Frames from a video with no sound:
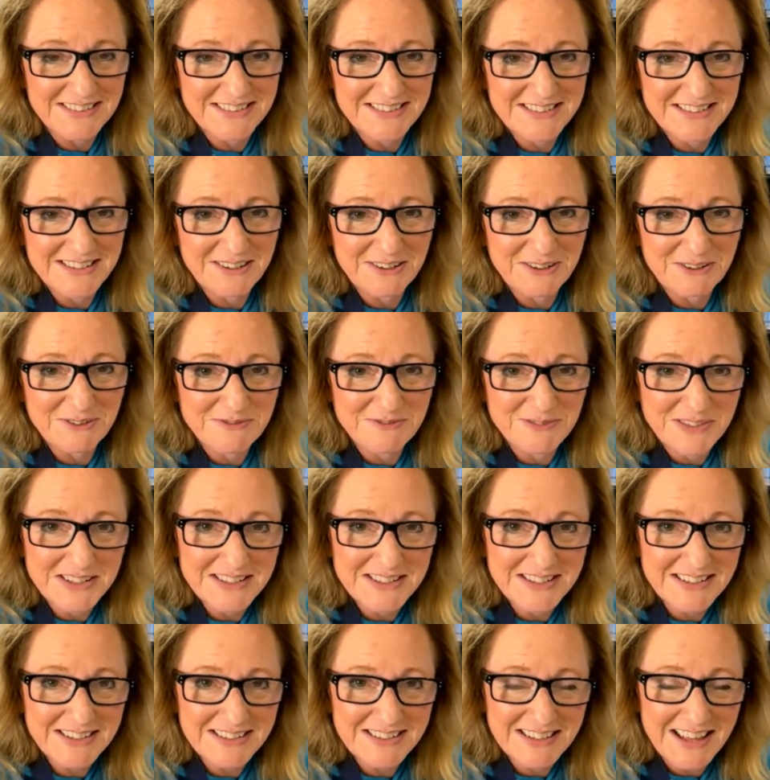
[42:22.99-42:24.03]
So
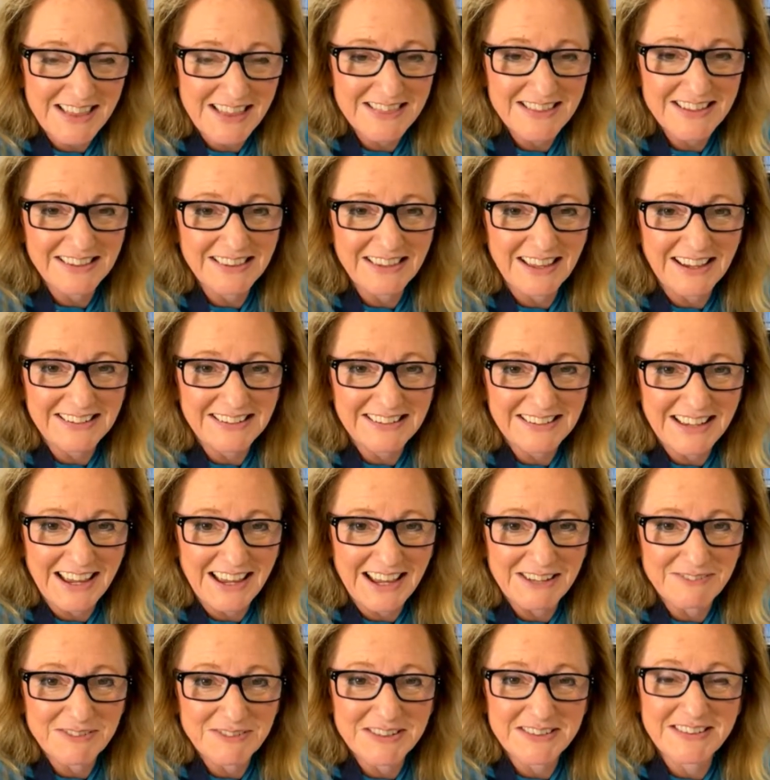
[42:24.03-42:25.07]
visit us at the Enlightened
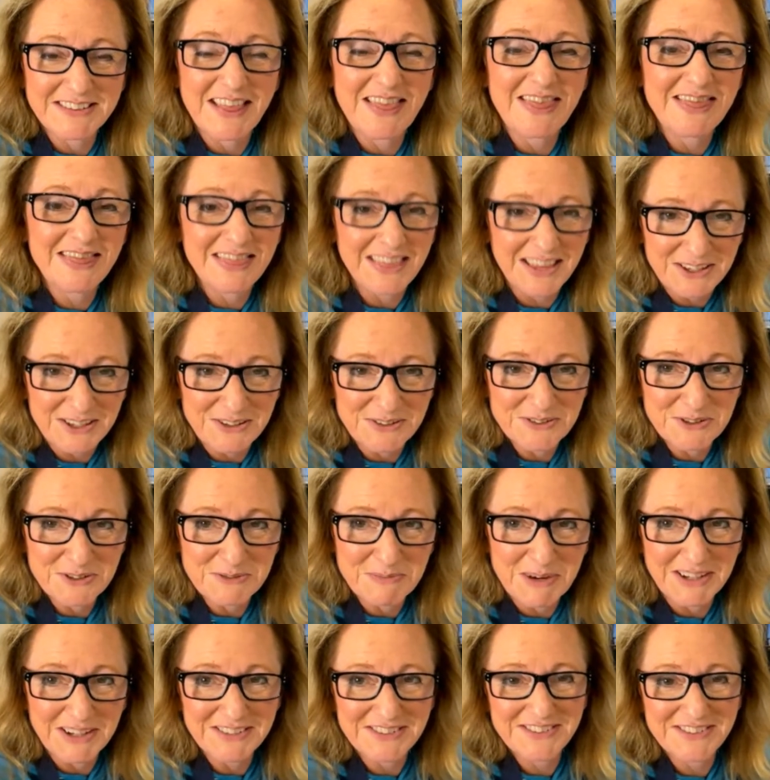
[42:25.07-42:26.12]
Canvas. Thank you so
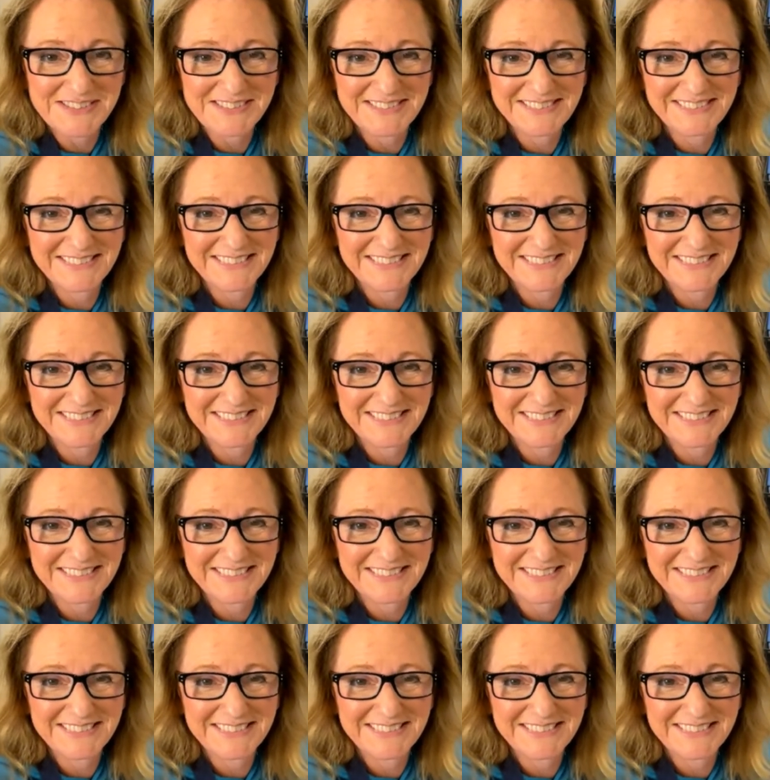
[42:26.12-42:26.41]
much.